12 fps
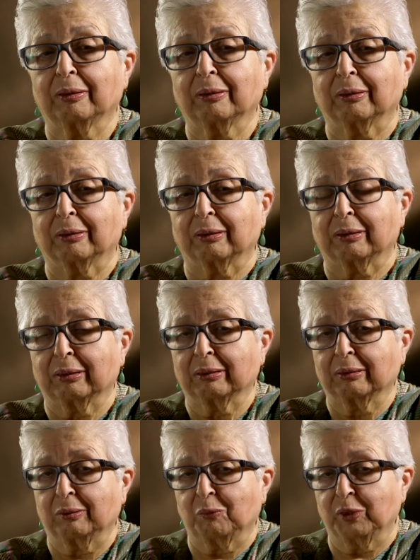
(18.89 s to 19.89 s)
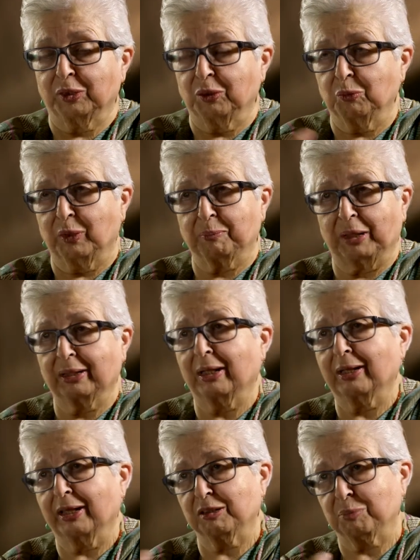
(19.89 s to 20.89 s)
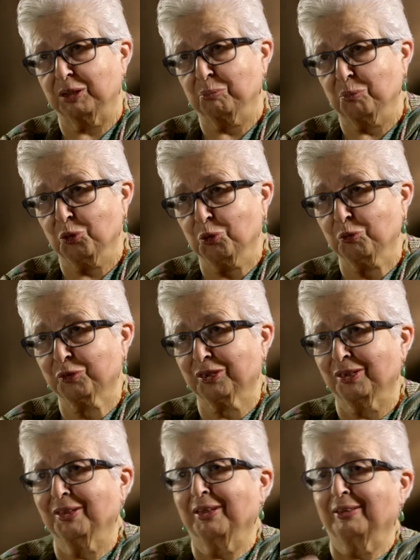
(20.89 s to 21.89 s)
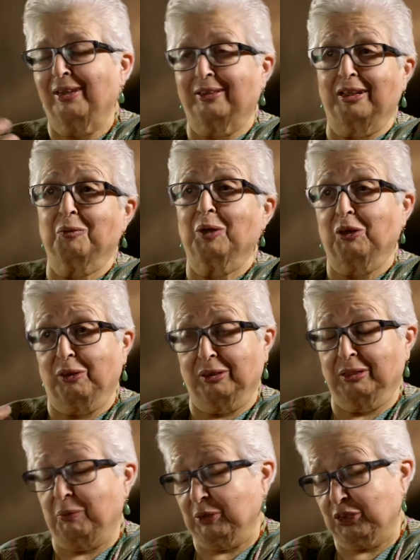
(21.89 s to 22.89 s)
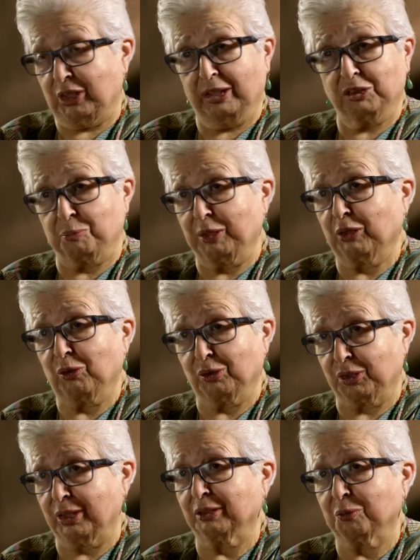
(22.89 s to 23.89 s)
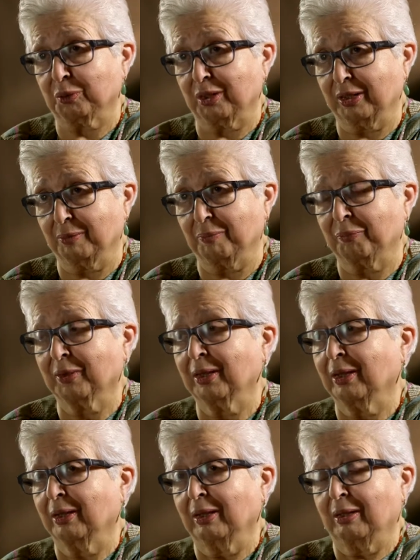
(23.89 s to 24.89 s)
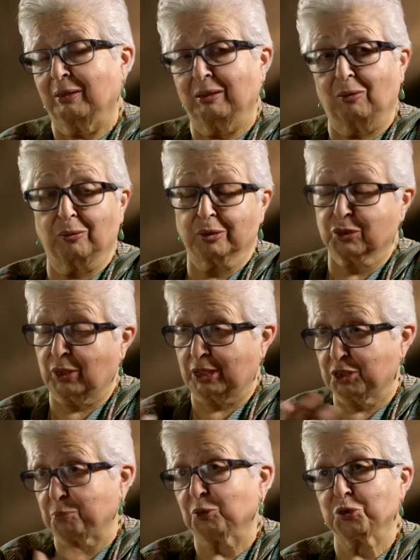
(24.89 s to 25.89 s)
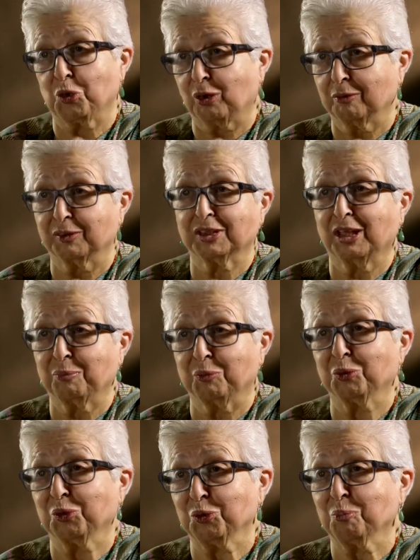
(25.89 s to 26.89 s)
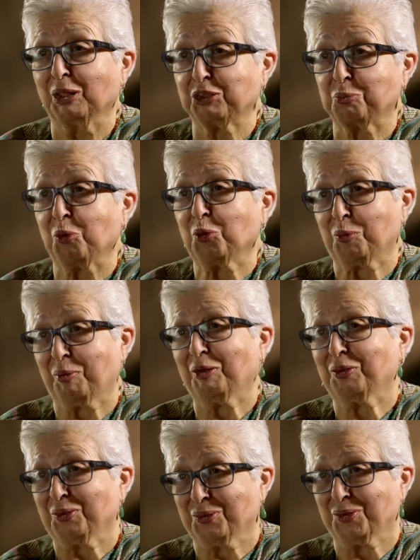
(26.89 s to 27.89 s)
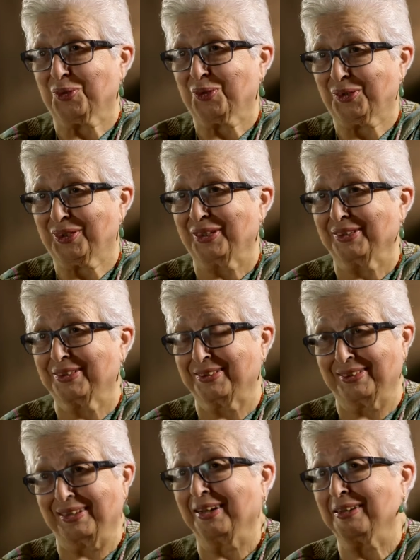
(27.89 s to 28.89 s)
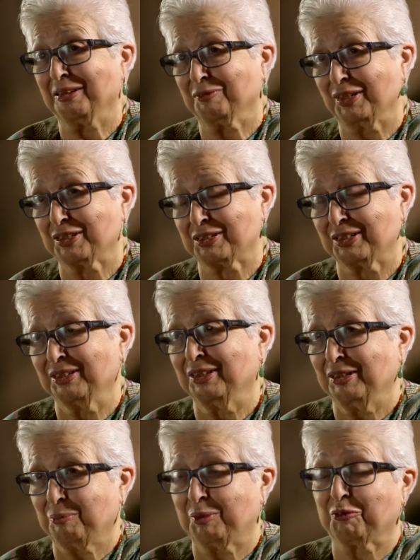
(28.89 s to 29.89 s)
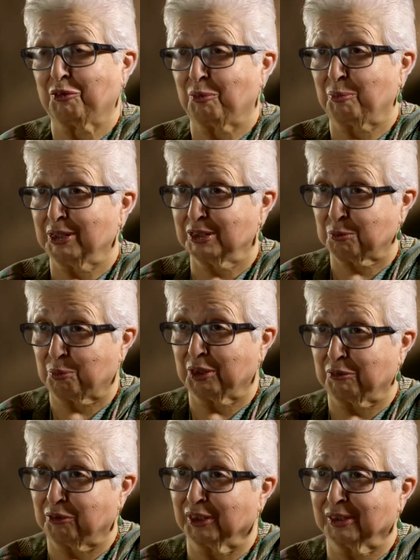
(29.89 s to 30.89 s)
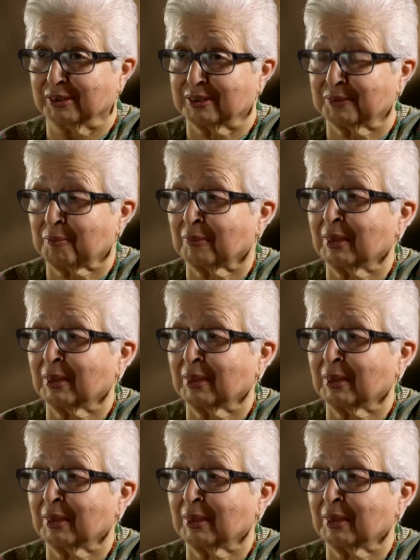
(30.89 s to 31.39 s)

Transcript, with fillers: the, we knew when Mandela had been moved that they were, they were trying to make contact with him. Also, I suppose Oliver Tambo knew much more about those contacts than any of us but from his briefings.